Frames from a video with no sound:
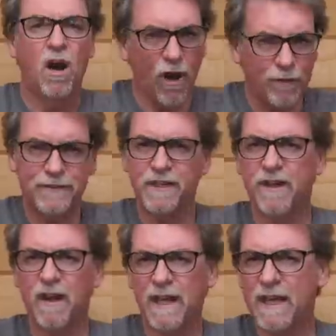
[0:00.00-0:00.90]
Often
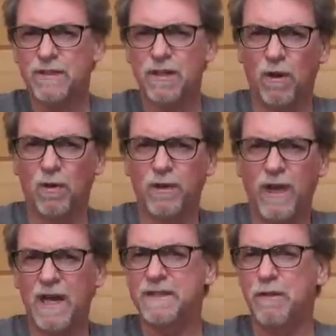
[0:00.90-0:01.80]
I get told
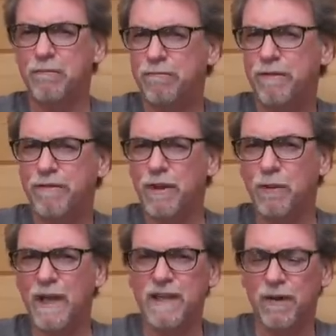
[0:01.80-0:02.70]
I don't
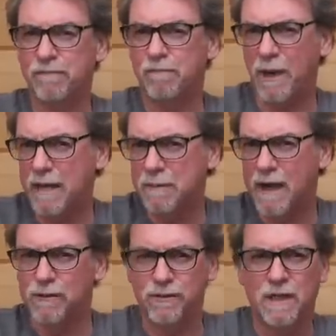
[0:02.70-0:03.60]
review enough brake
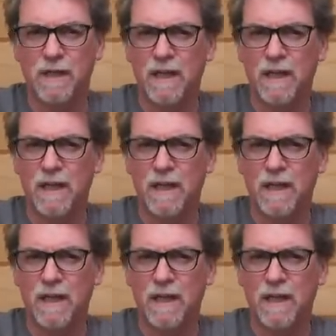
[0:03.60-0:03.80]
barrels